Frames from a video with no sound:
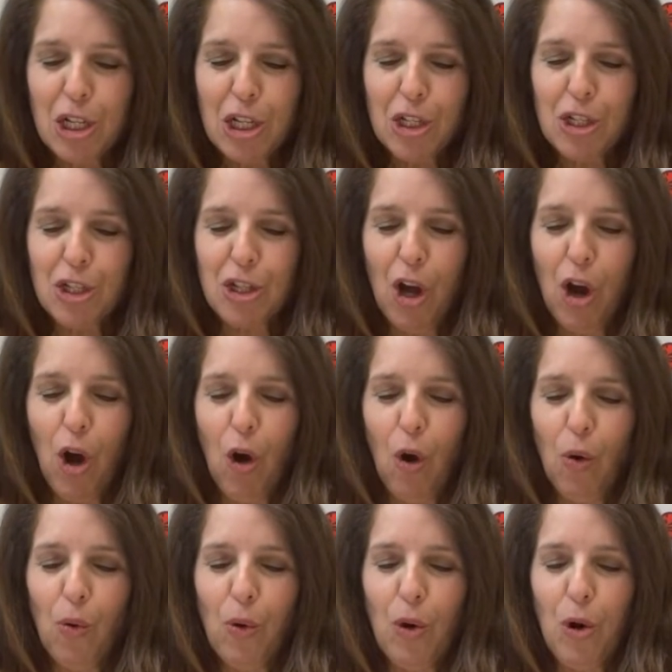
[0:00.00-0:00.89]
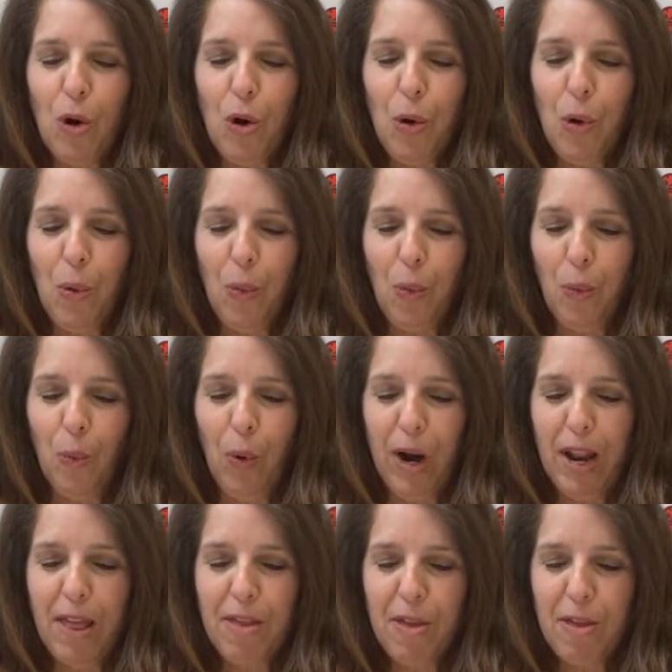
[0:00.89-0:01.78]
So
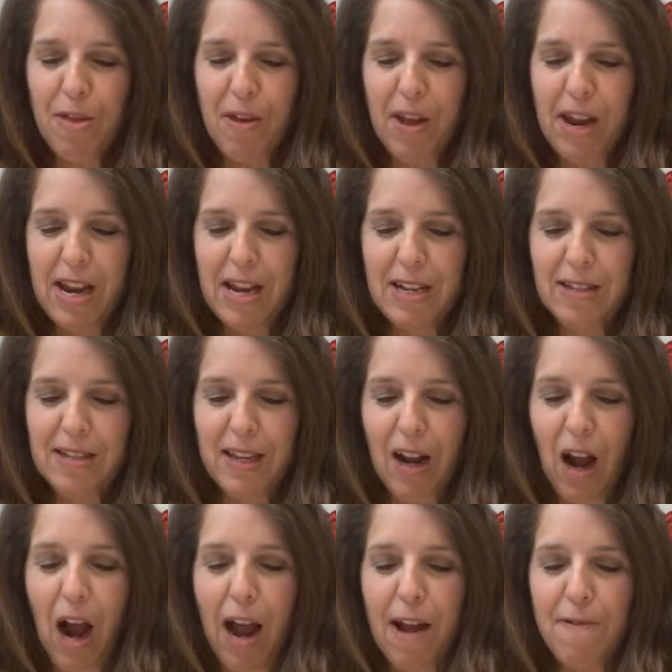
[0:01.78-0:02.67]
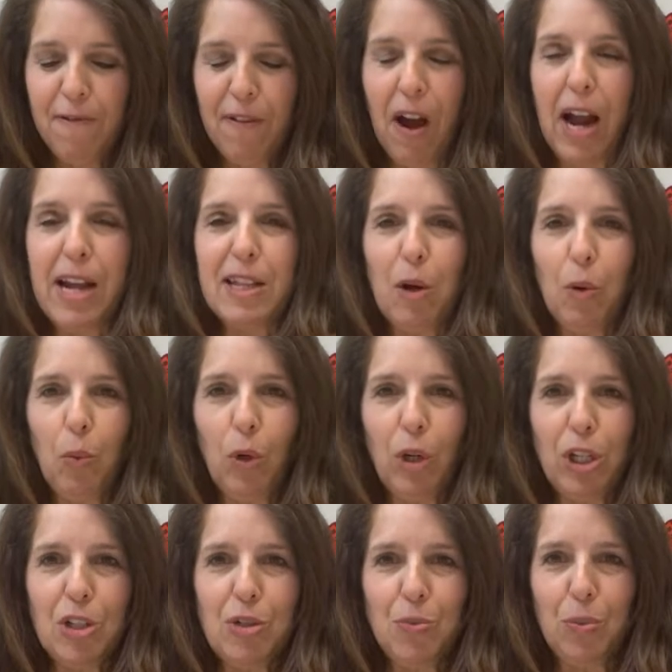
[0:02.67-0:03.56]
one of the things that I find that
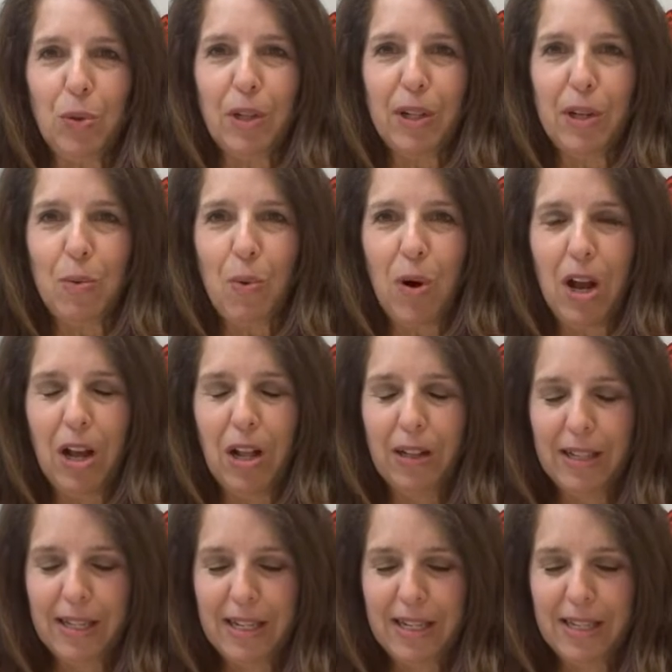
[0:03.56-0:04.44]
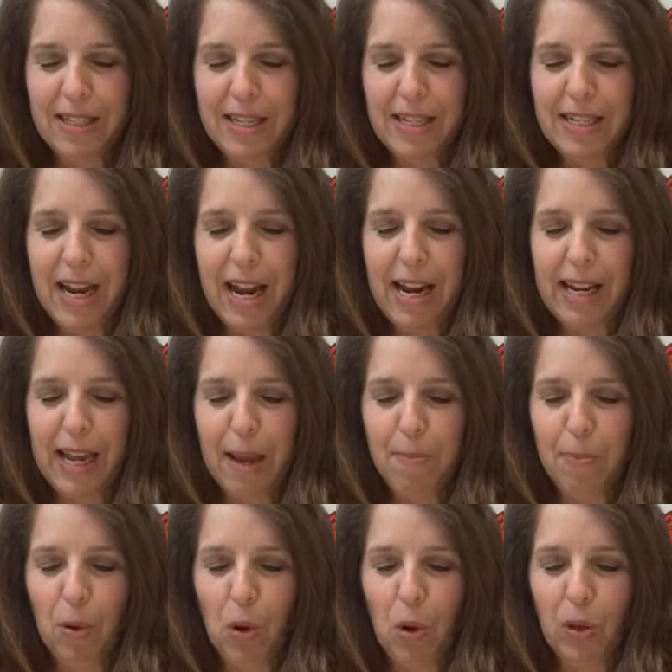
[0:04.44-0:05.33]
works really well is to take
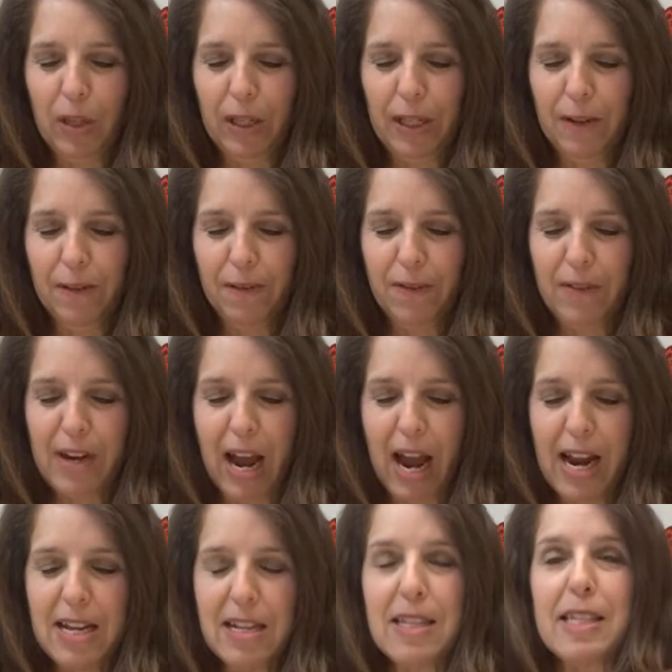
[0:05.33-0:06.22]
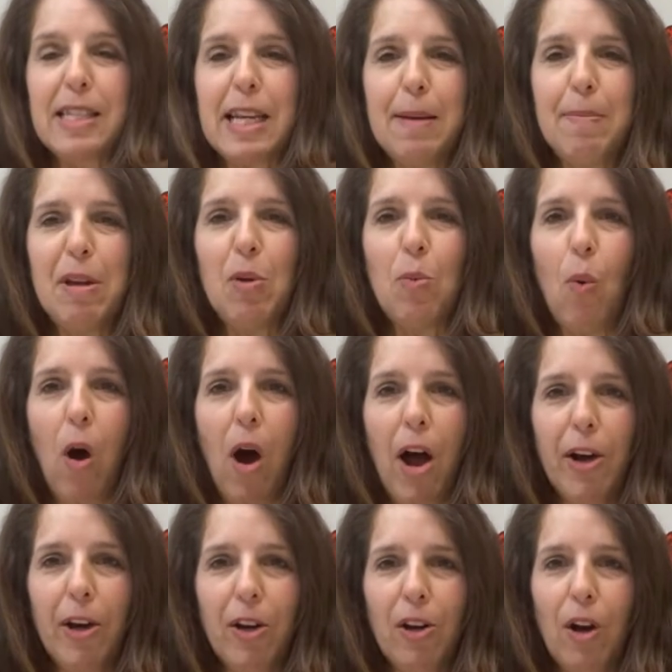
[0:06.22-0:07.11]
a bowl of nice steamy
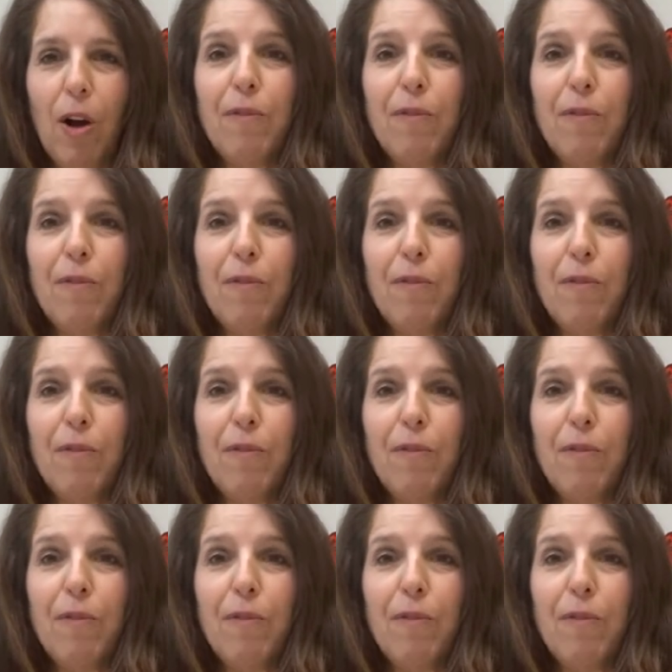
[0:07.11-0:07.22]
water.